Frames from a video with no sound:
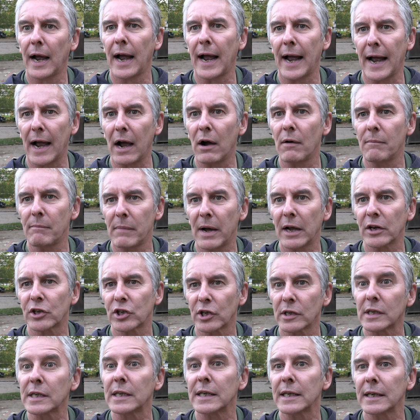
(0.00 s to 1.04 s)
how much
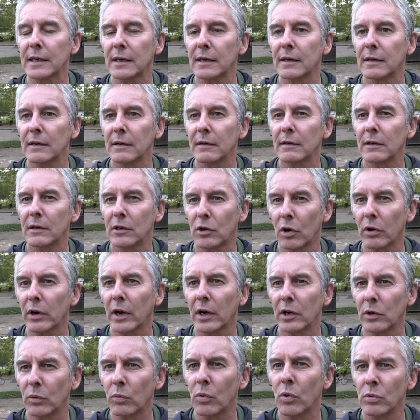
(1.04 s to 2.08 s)
has it gone
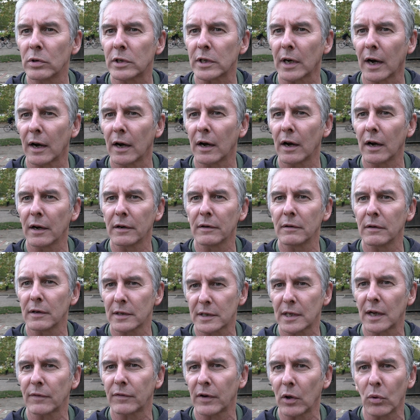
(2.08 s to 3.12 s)
underwater, and
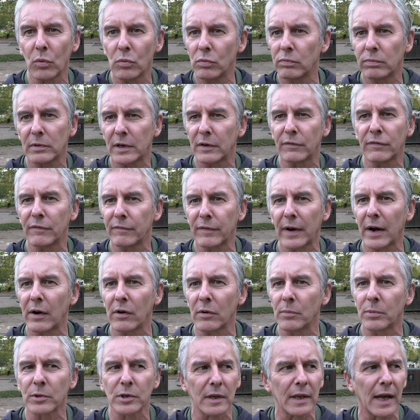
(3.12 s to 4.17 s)
stuff like all different
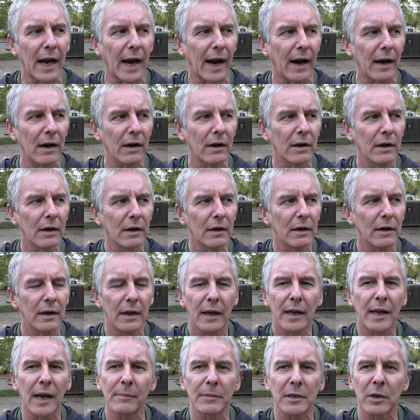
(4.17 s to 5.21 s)
variables of that,
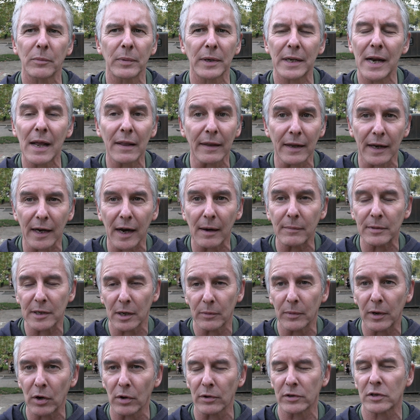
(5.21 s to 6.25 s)
it comes up with nothing. It comes
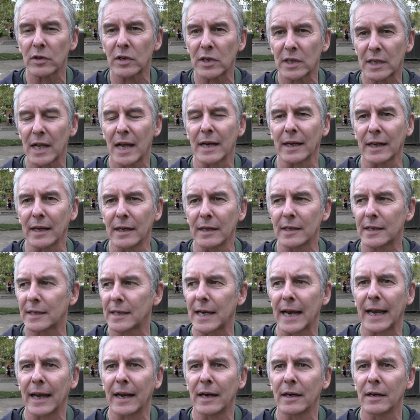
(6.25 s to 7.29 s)
up with lots of studies
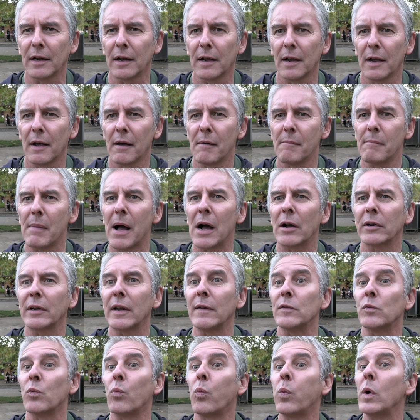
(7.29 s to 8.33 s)
saying
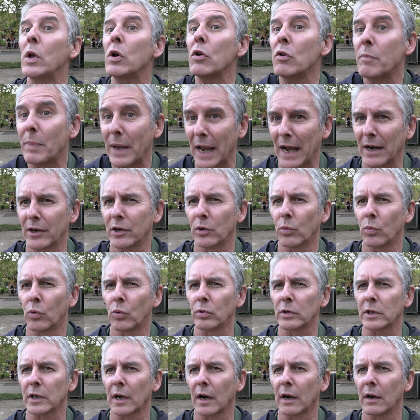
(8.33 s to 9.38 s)
Maldives will be
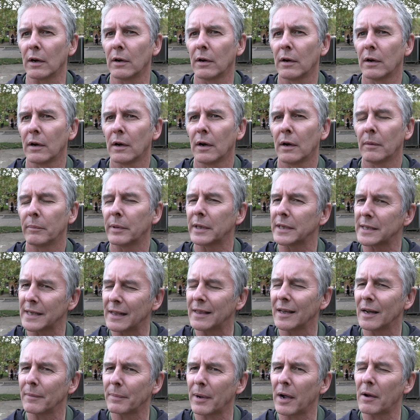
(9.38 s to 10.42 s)
underwater, but there's
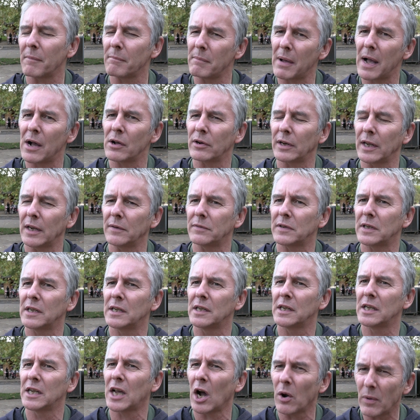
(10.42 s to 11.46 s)
nothing about Maldives
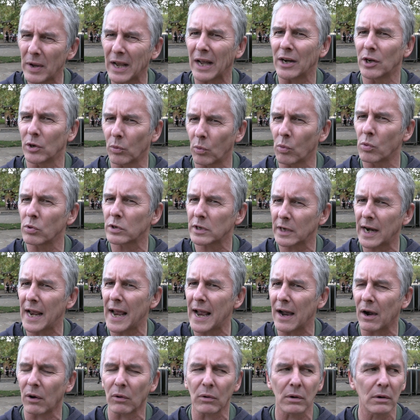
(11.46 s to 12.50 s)
going underwater
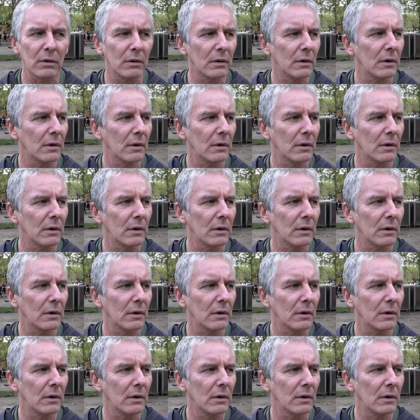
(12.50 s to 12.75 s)
now,